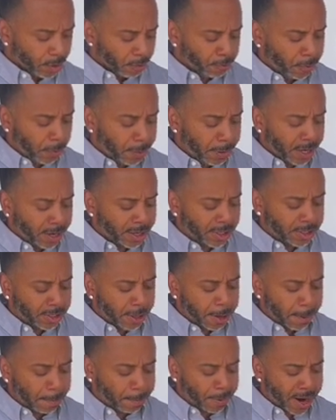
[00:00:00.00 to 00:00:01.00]
For because of
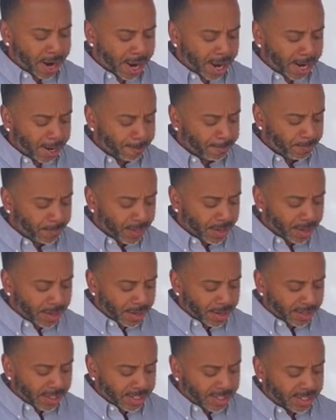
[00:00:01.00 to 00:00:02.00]
their pride,
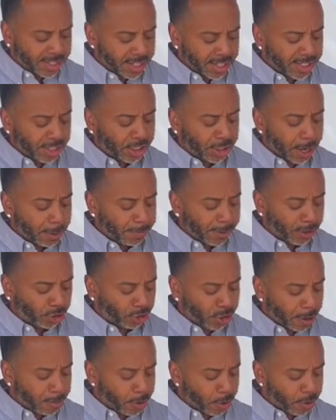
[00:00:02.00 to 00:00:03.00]
the city shall be
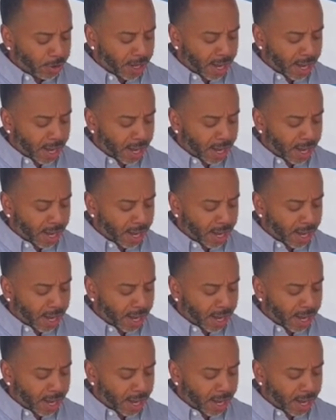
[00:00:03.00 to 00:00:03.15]
troubled,